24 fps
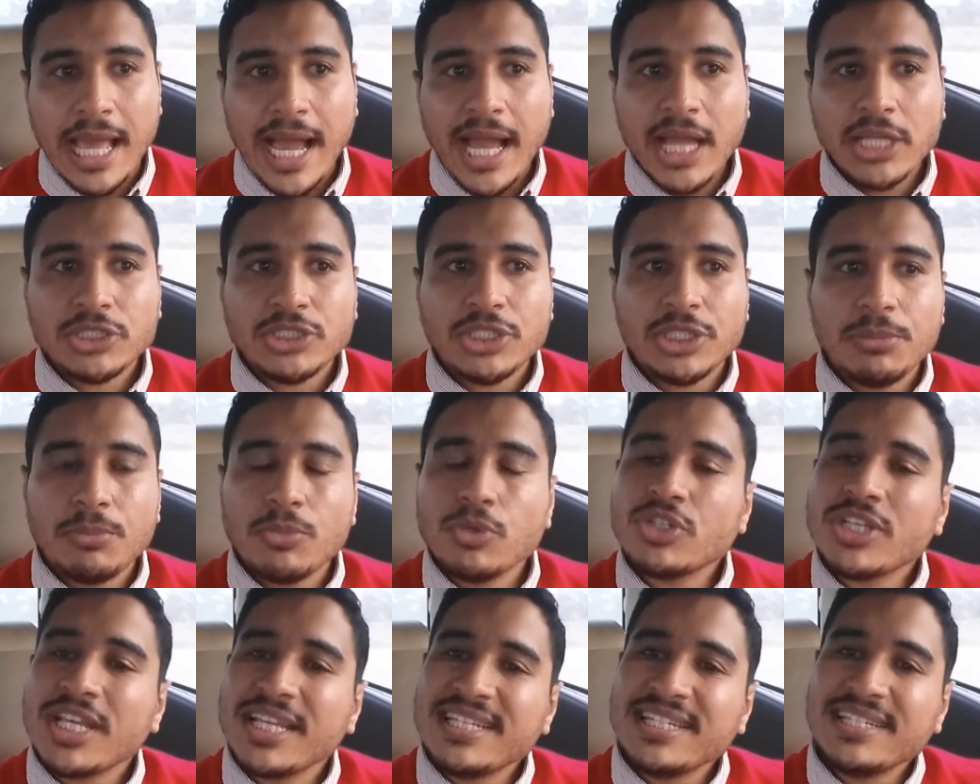Actually,
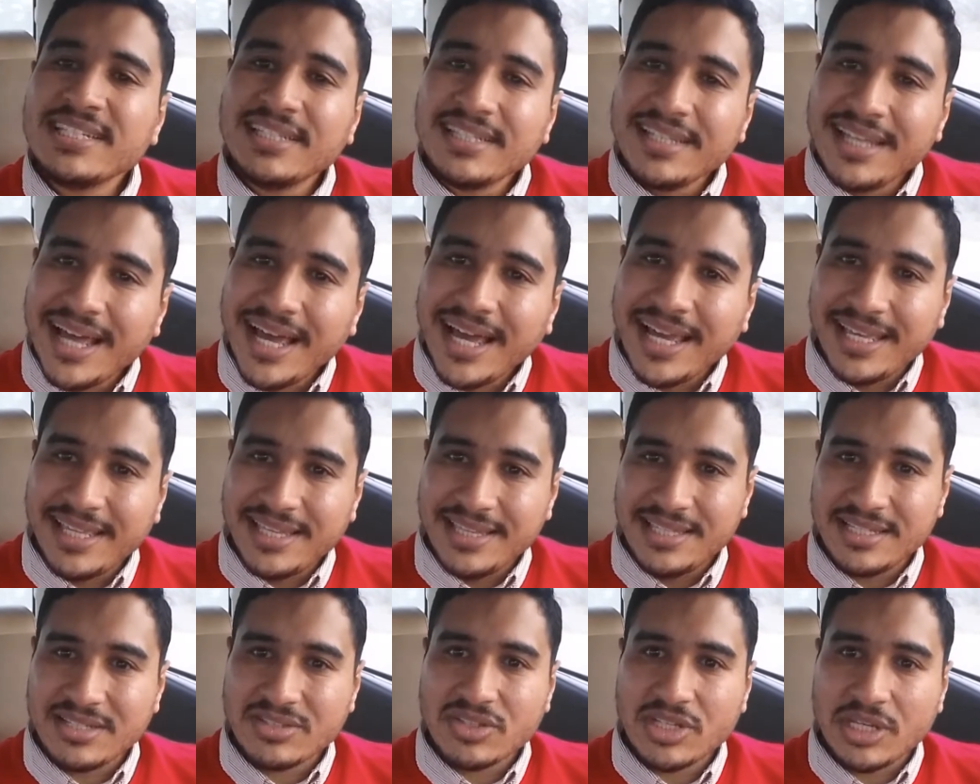Musa didn't lie
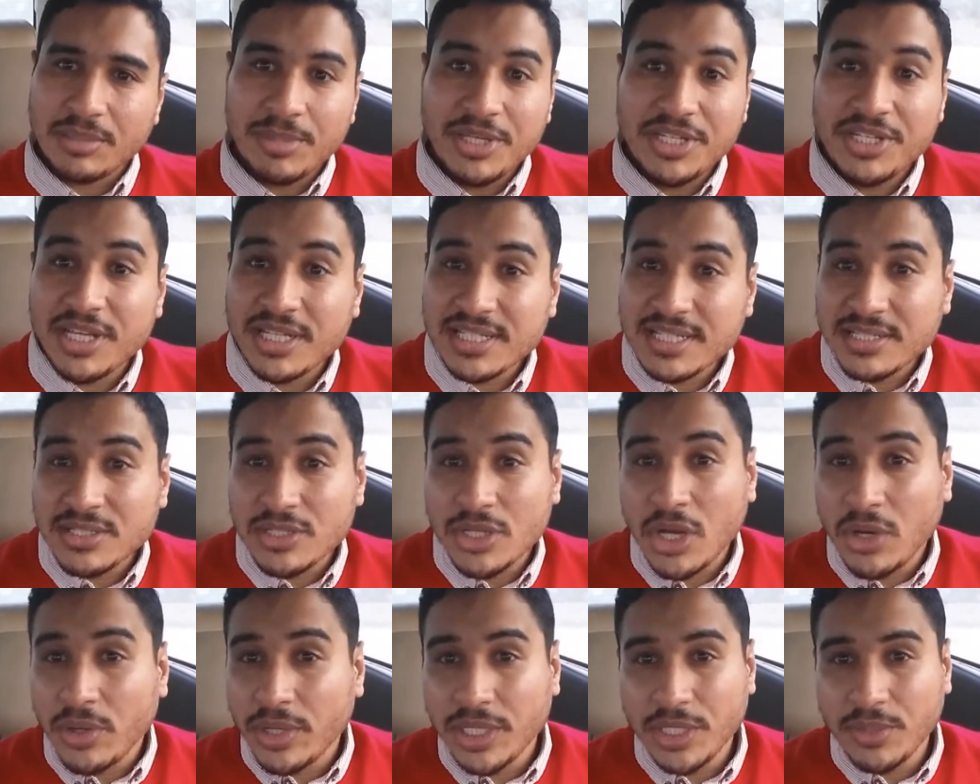in this time. He doesn't
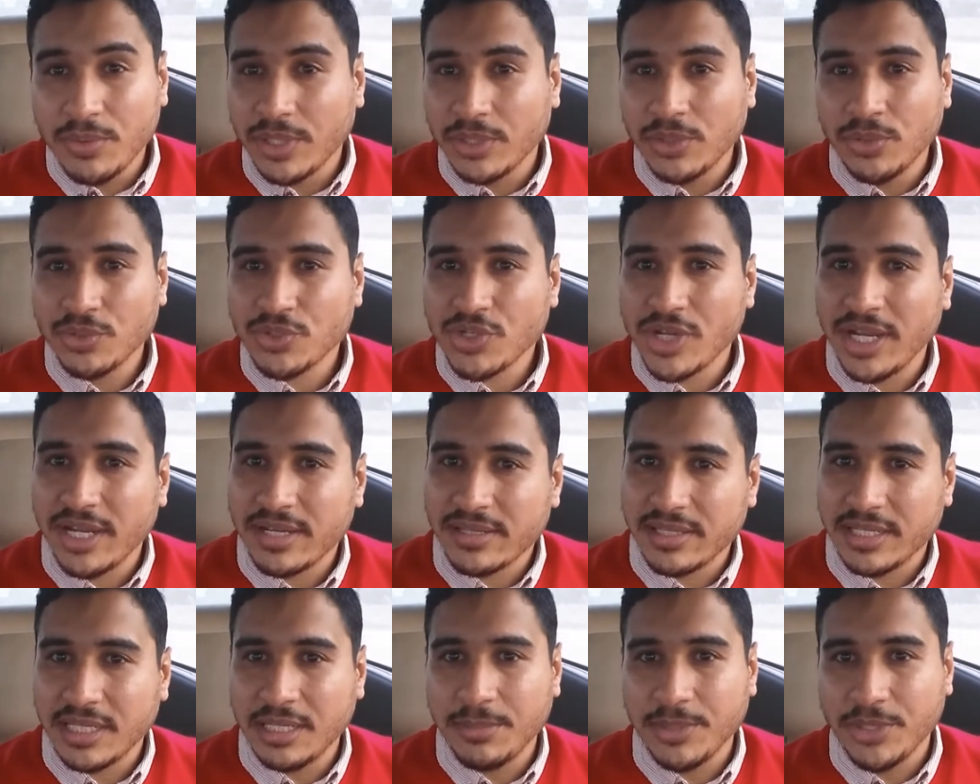know anyone who's
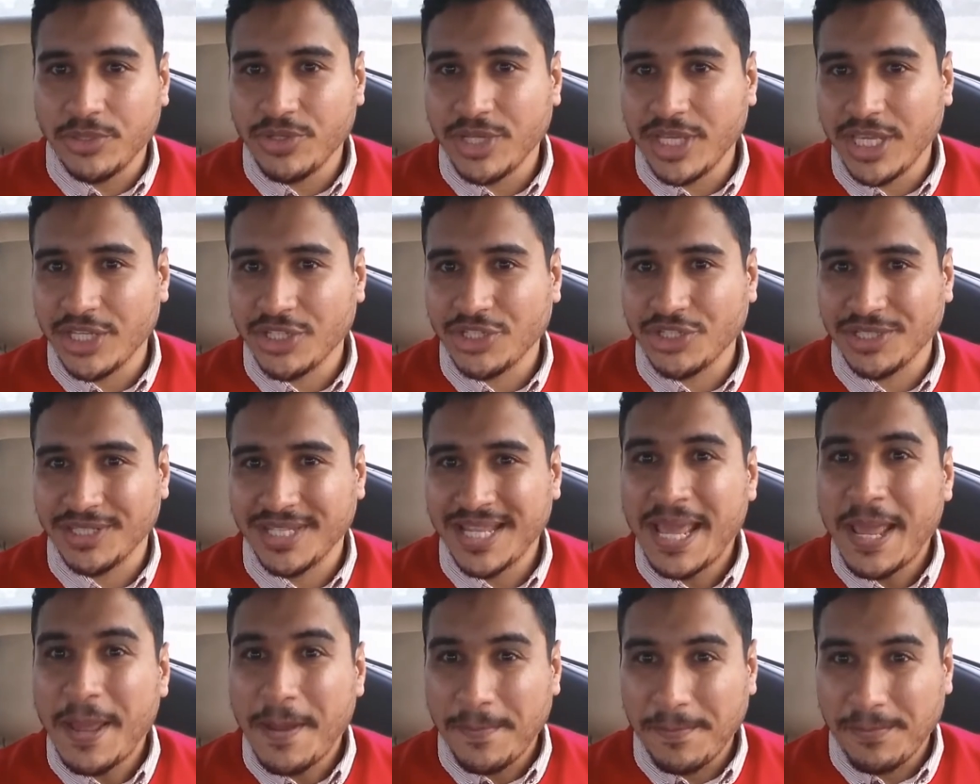higher than him in education.